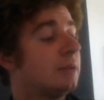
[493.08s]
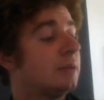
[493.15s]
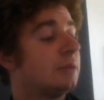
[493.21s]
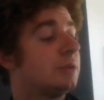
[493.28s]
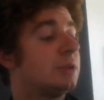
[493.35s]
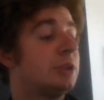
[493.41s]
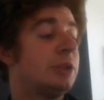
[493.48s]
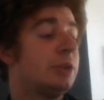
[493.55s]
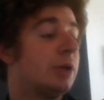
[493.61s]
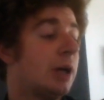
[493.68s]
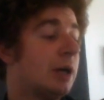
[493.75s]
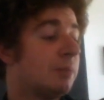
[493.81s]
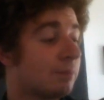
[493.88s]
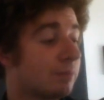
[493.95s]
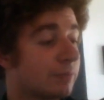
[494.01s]

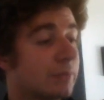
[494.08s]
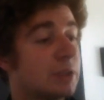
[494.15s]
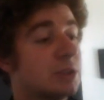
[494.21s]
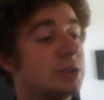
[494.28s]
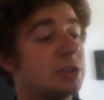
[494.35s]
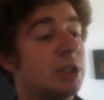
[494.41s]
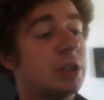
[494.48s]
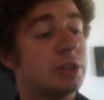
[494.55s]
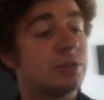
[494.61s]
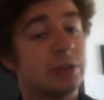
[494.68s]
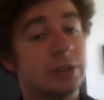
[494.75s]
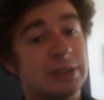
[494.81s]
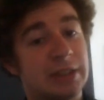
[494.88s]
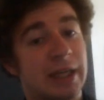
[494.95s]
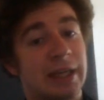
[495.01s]
to search for
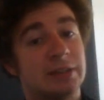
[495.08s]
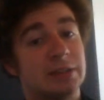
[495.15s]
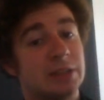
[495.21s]
it again.